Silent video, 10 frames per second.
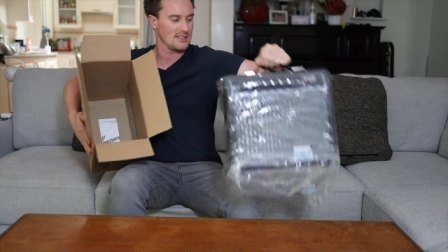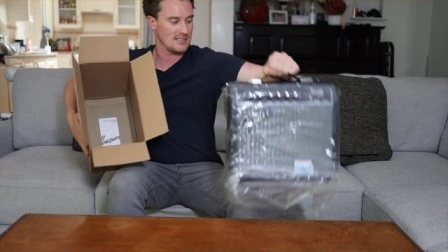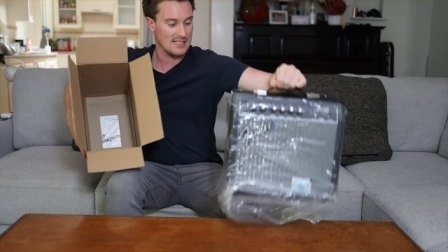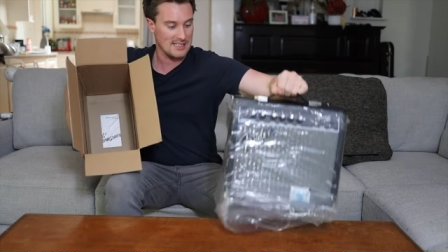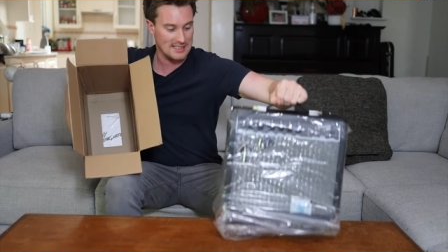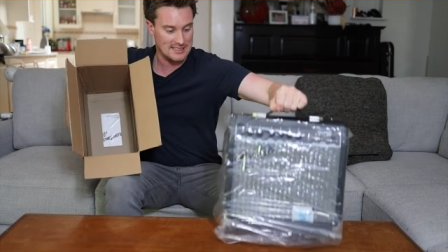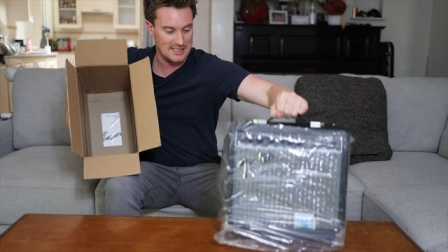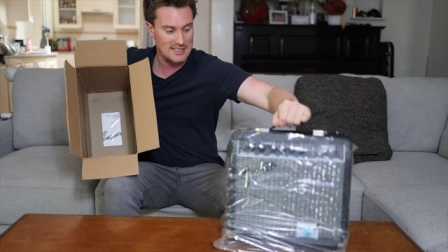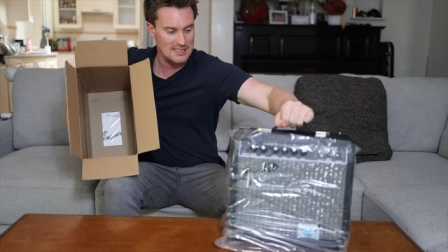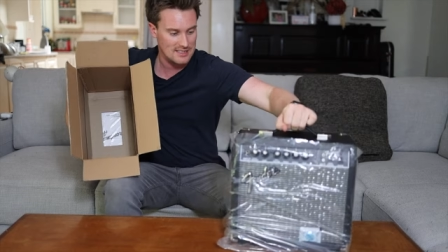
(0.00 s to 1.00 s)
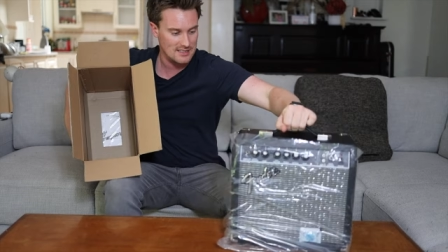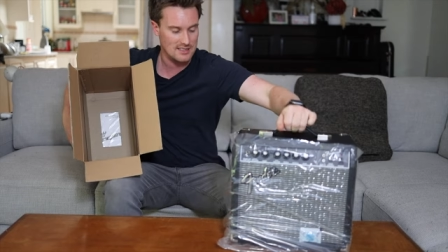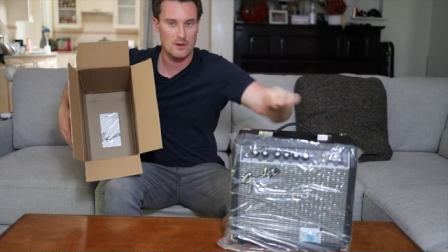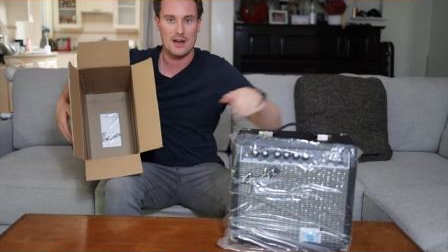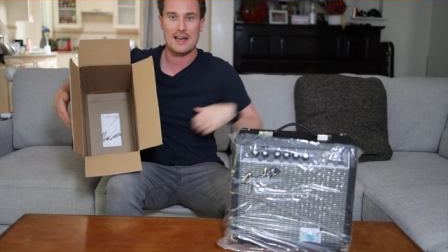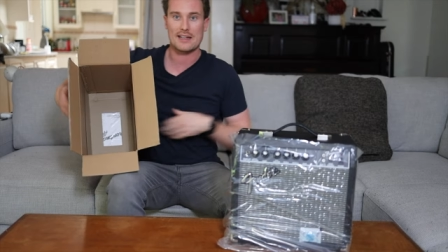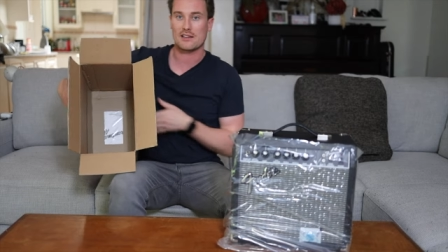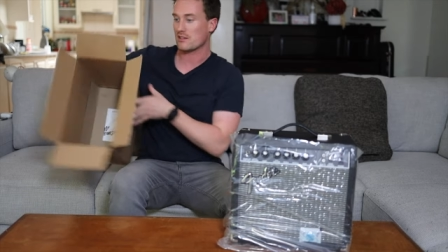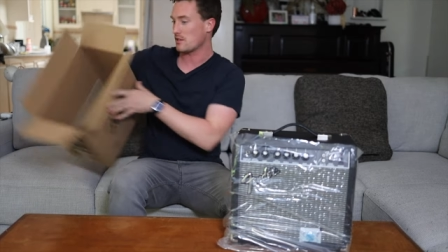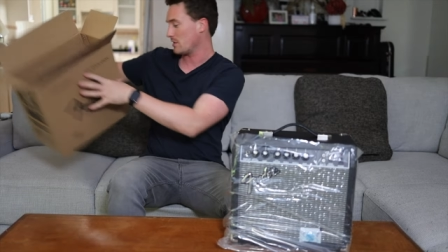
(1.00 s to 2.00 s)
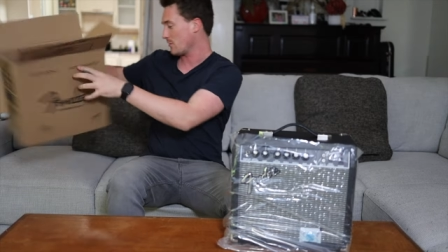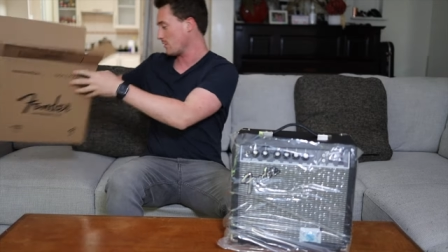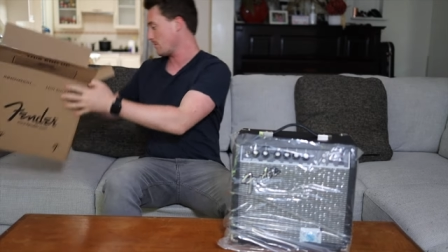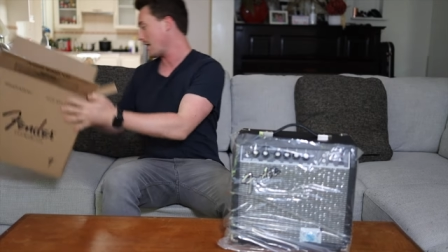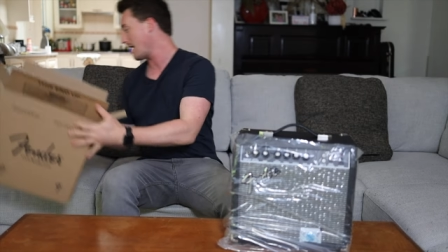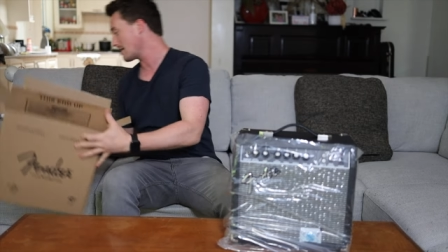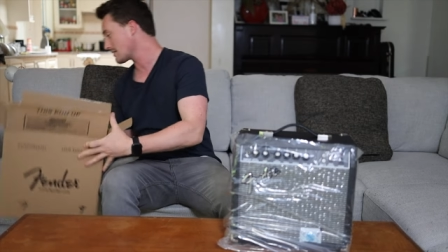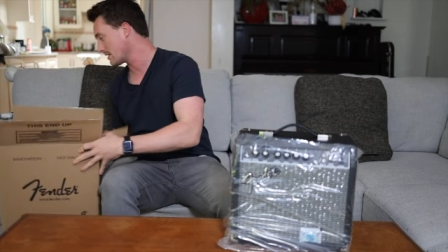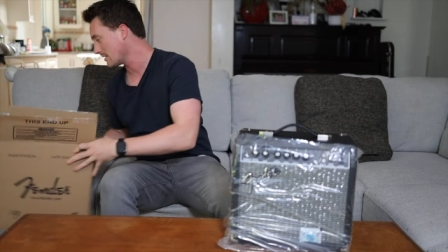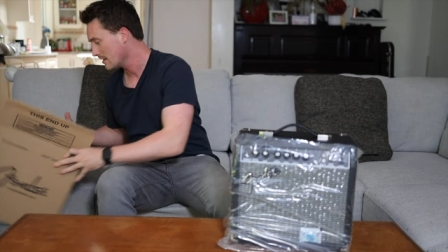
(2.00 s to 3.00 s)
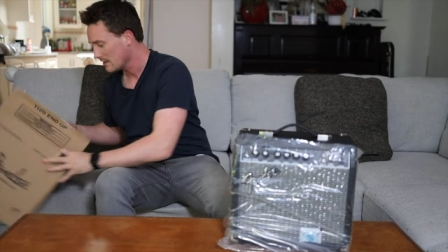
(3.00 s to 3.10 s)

didn't exist, so I had lots of different parts and